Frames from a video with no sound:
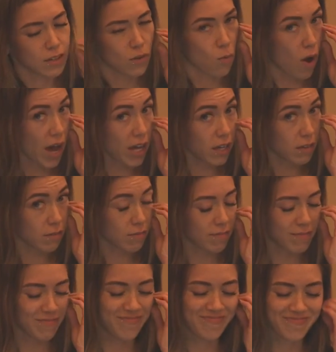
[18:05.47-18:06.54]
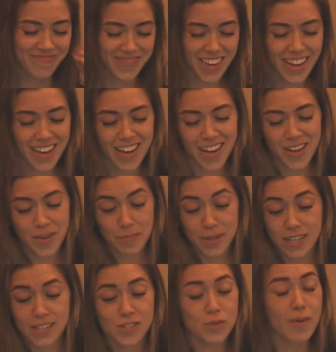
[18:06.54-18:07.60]
Why?
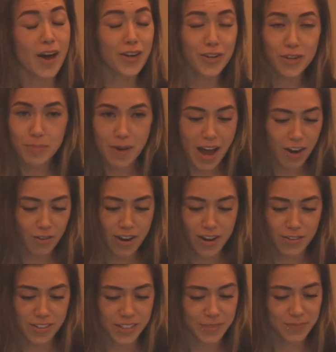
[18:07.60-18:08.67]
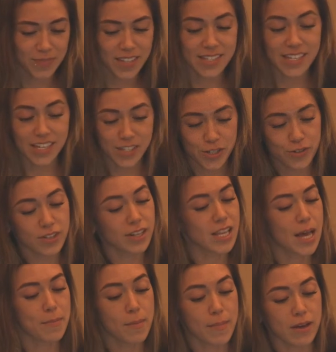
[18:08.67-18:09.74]
Because no matter your background, it's easier to
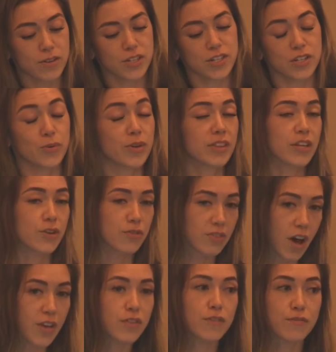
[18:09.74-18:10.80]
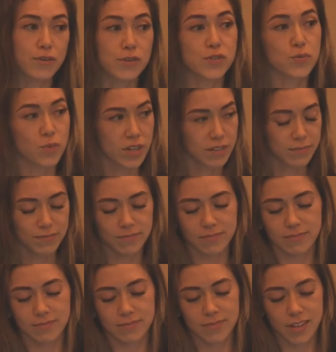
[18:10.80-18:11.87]
climb a mountain knowing that you're not the first one.
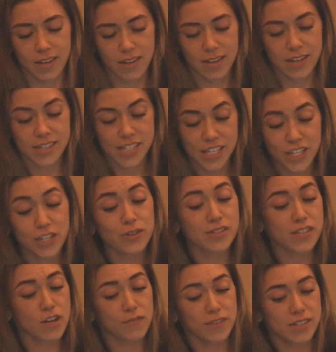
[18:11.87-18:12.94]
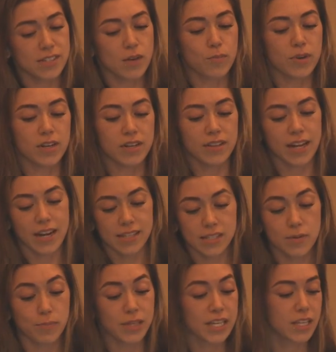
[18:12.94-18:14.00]
Seeing yourself in someone that has
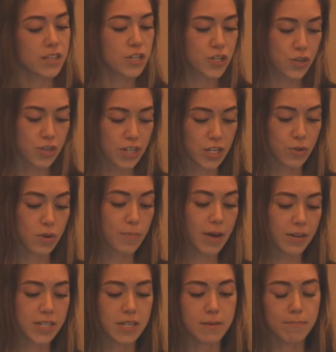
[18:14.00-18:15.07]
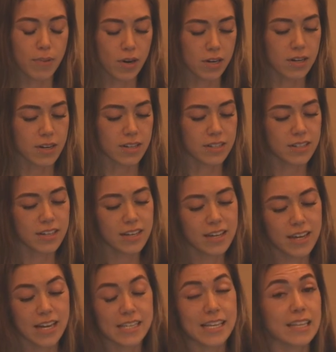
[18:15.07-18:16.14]
completed the journey you're about to embark on
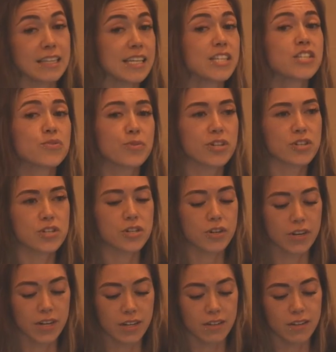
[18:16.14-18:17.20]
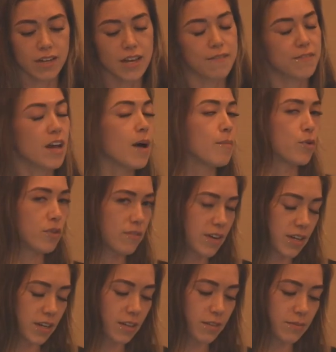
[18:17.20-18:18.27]
is at least reassuring, if not
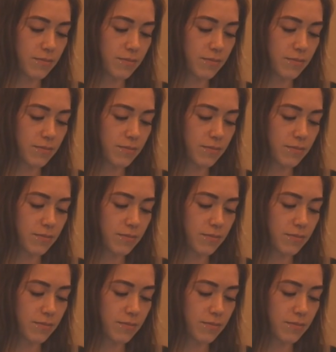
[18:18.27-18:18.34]
motivating.